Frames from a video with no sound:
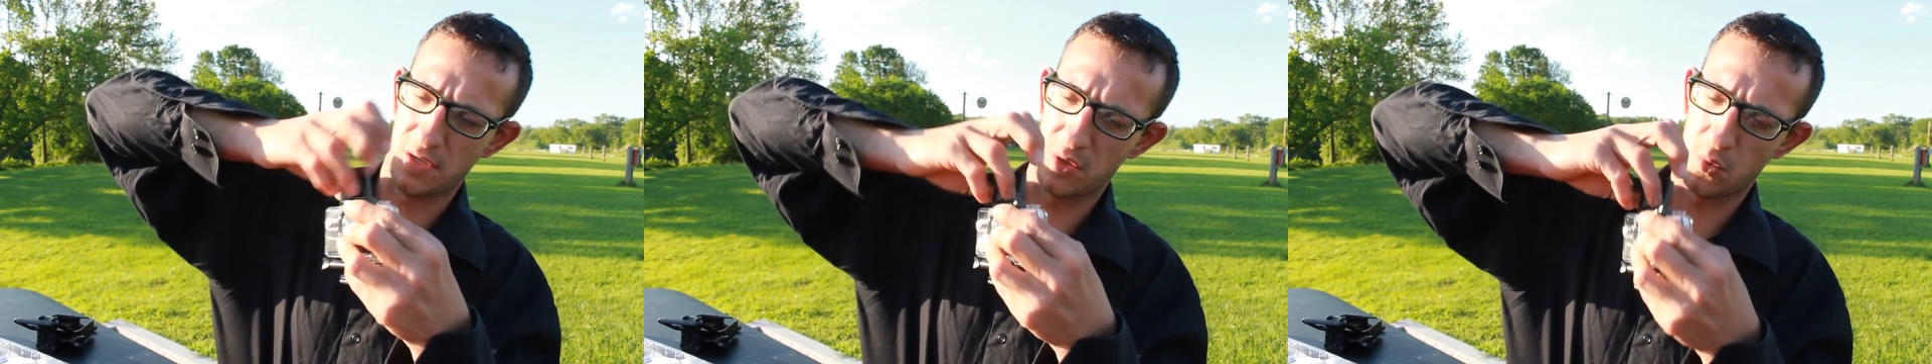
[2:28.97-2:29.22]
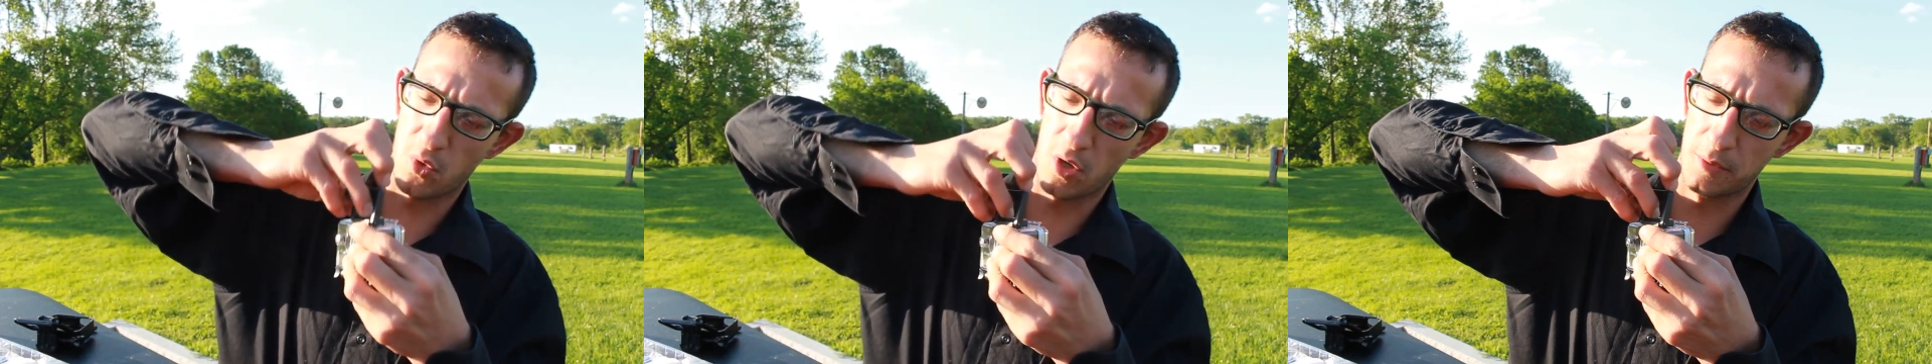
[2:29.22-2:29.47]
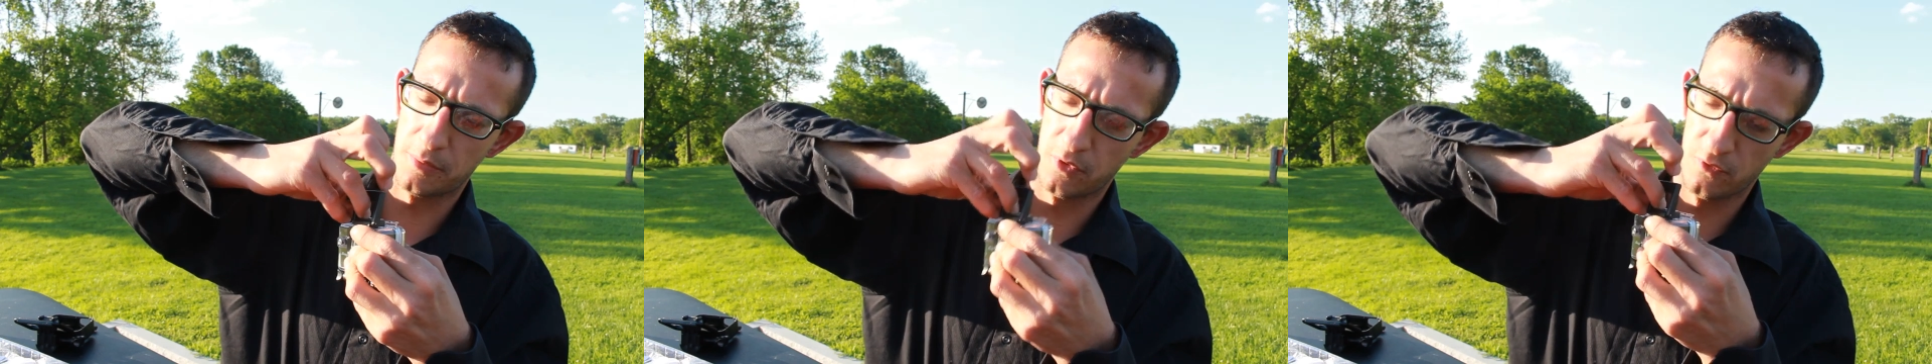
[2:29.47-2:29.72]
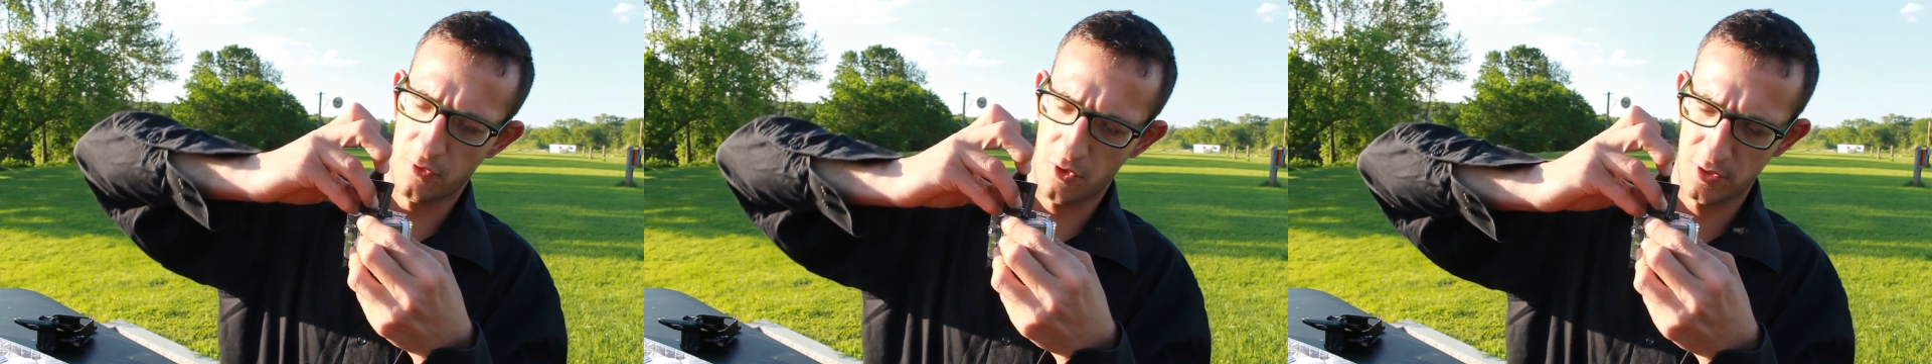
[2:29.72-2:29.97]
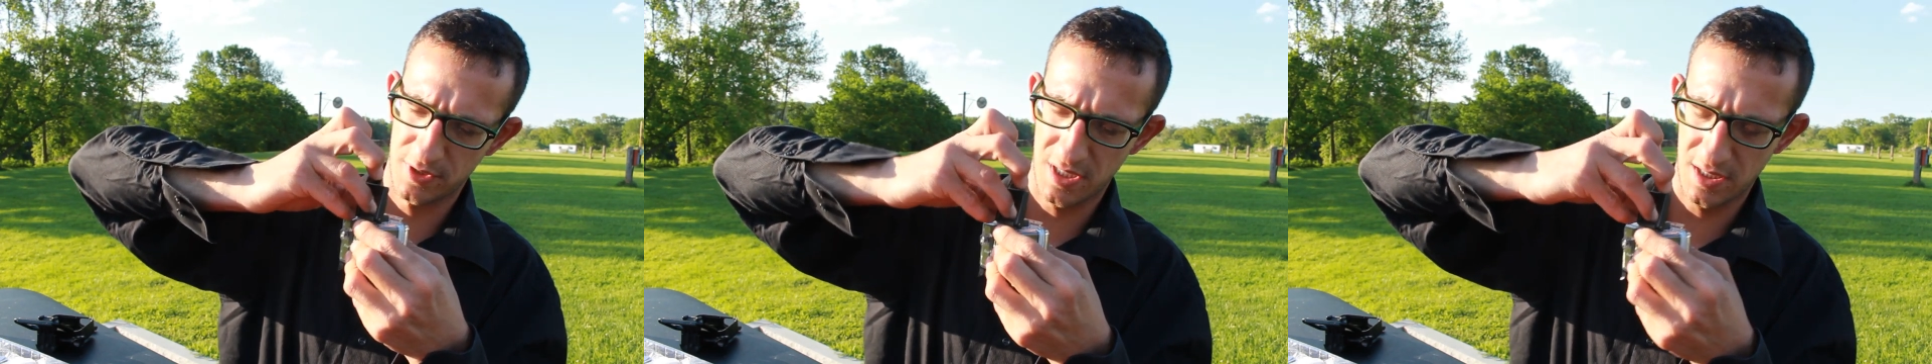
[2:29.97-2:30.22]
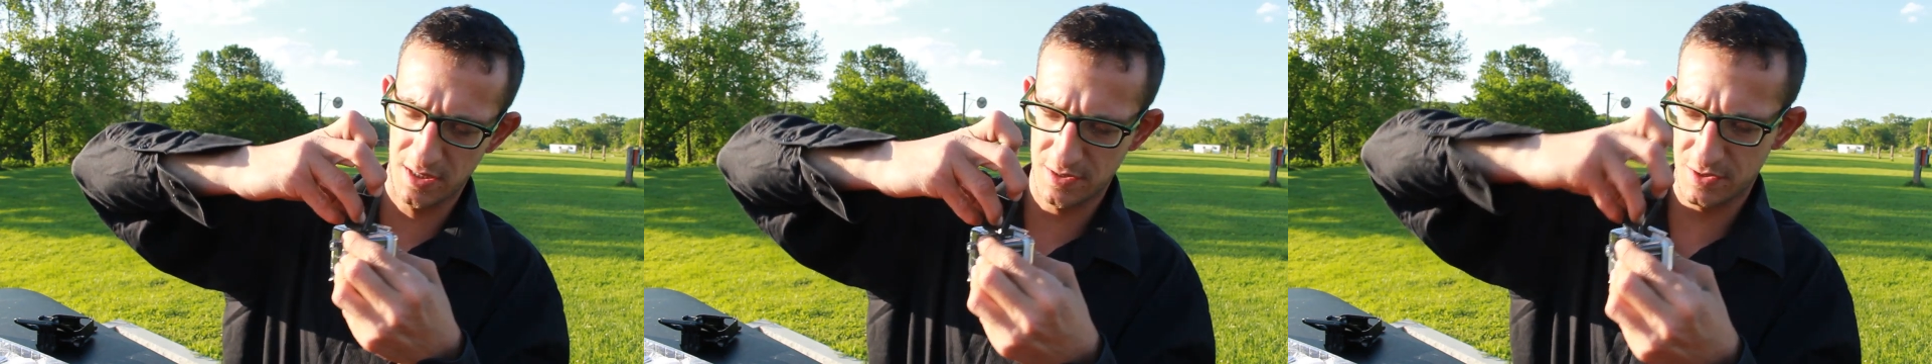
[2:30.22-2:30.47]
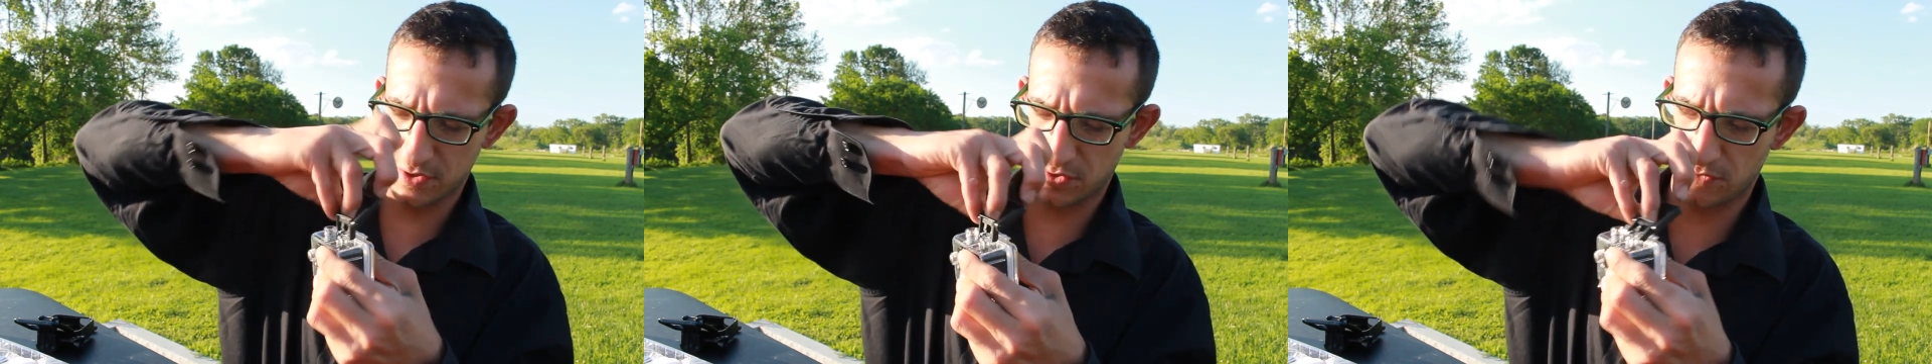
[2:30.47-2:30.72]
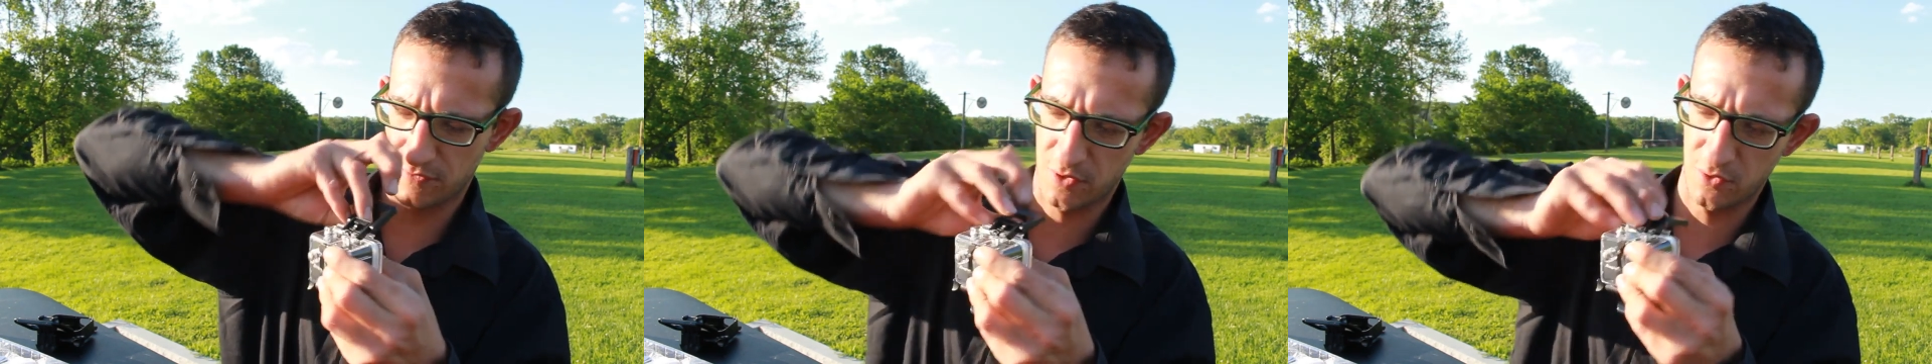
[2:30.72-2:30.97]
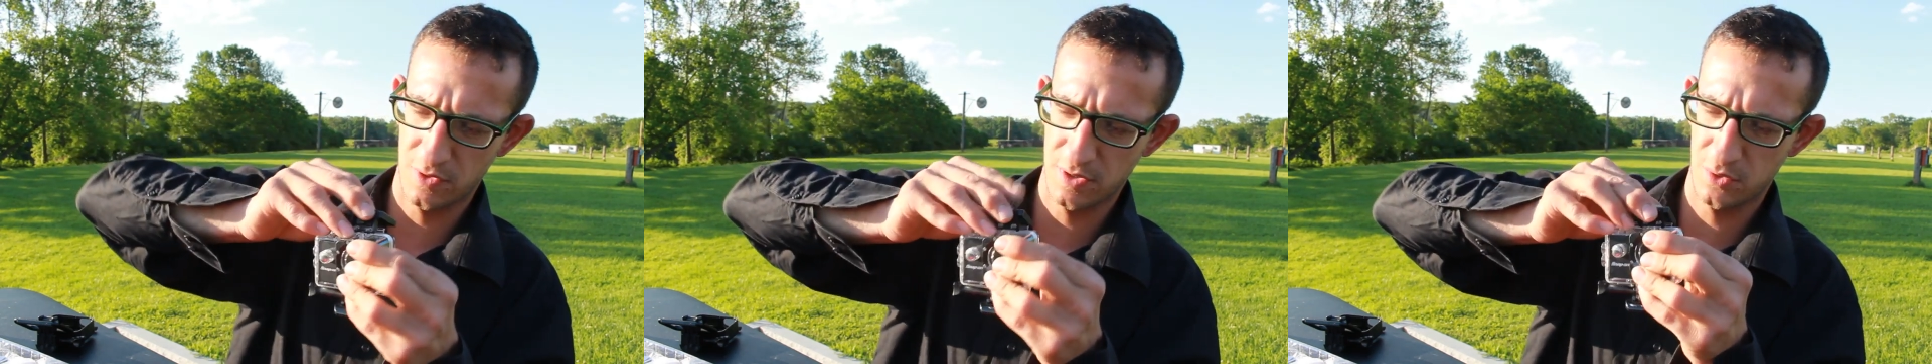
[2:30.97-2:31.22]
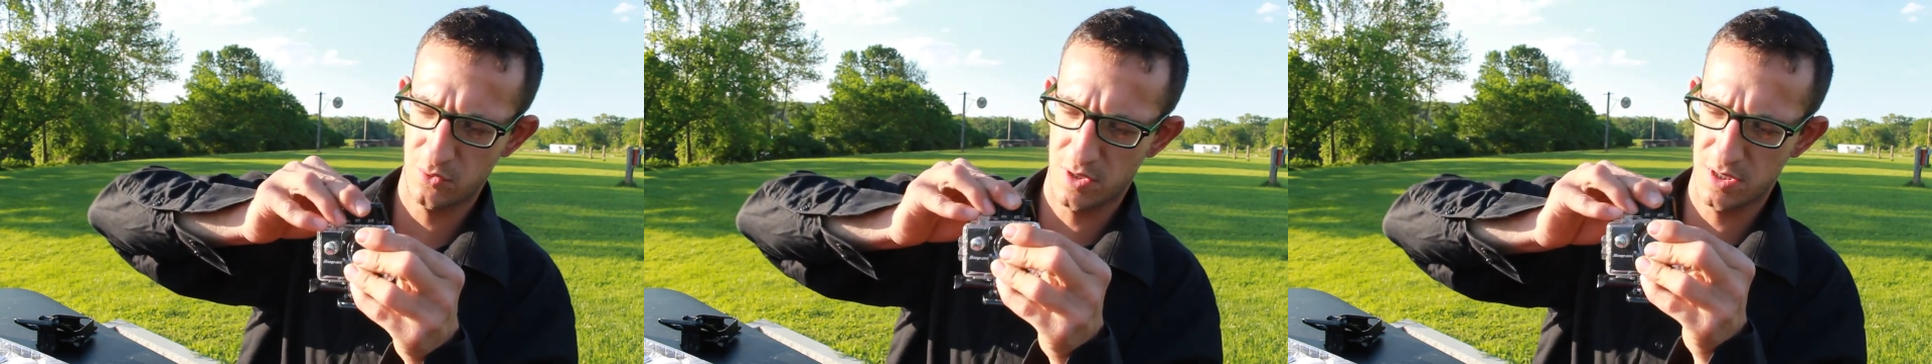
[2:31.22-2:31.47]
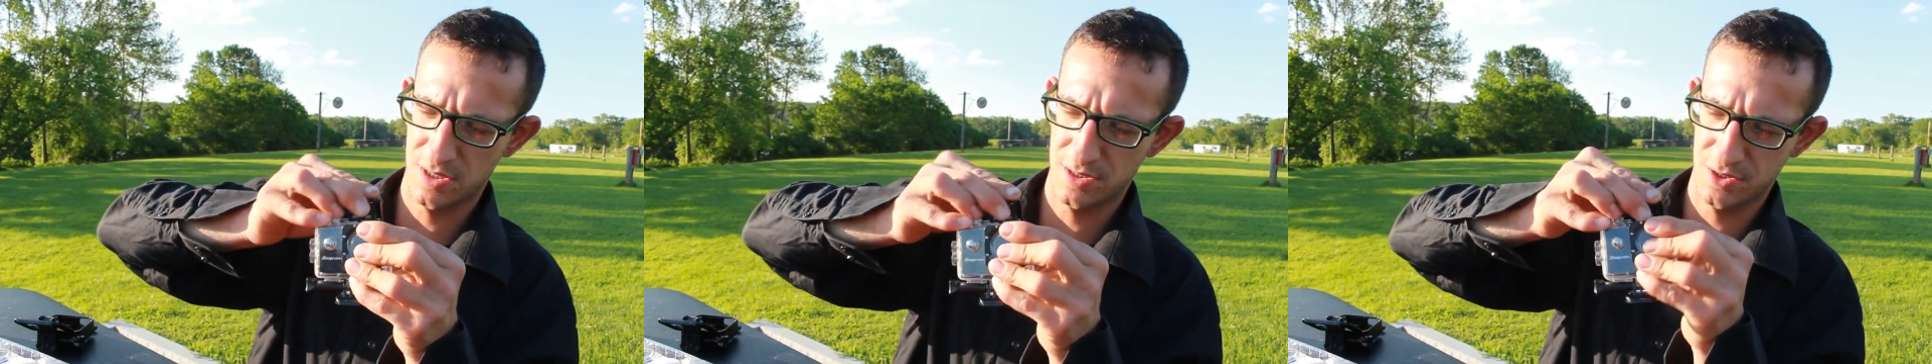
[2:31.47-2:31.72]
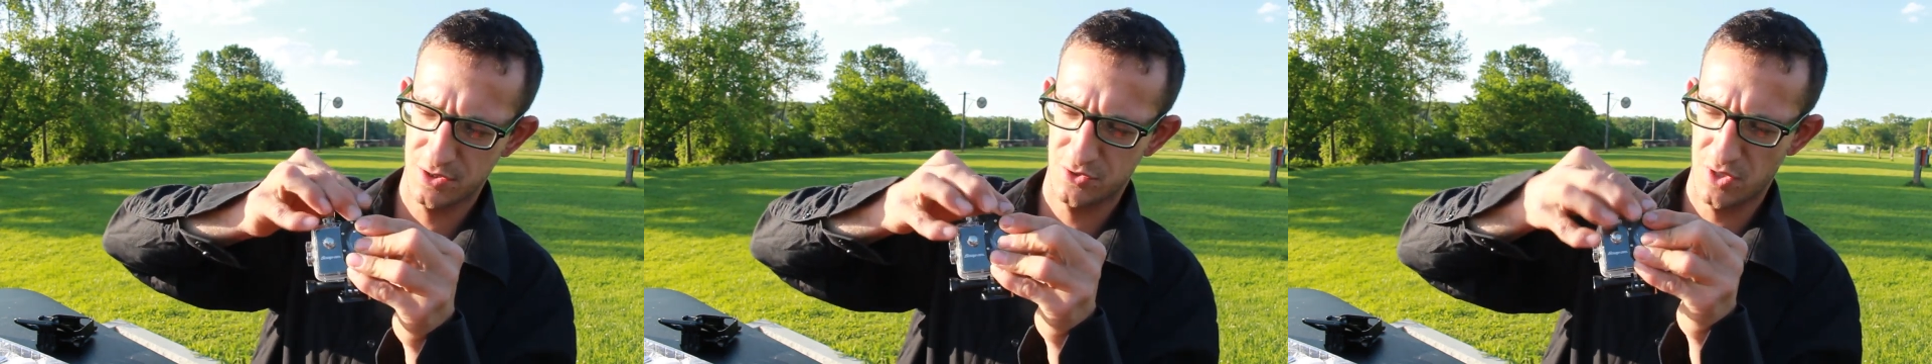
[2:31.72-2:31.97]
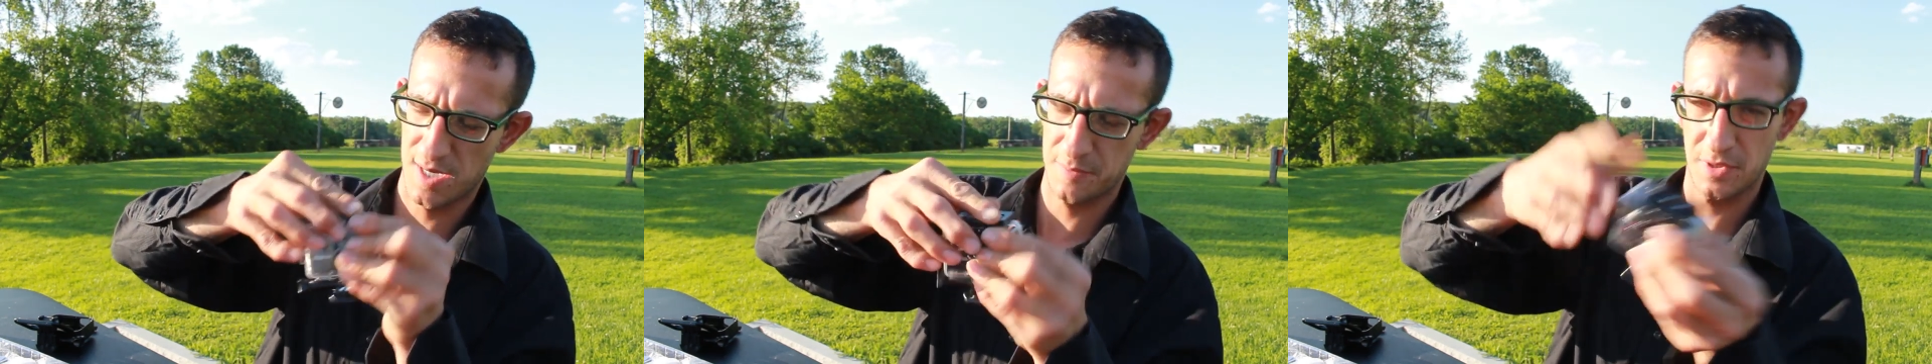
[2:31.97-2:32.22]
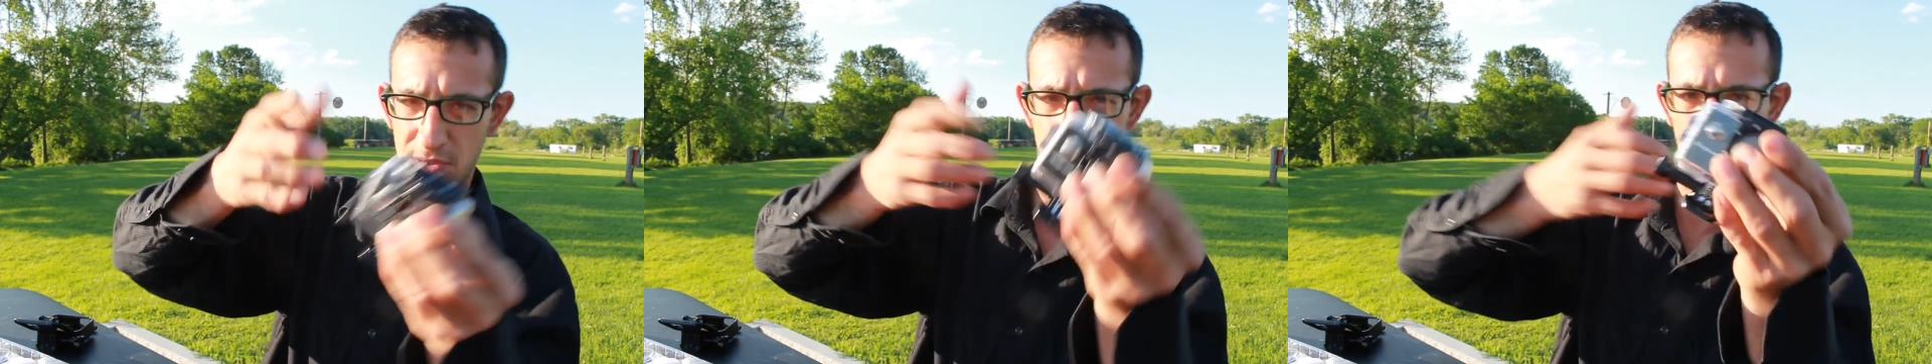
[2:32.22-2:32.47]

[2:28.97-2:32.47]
a waterproof hard case, so if I really wanted to drop it in the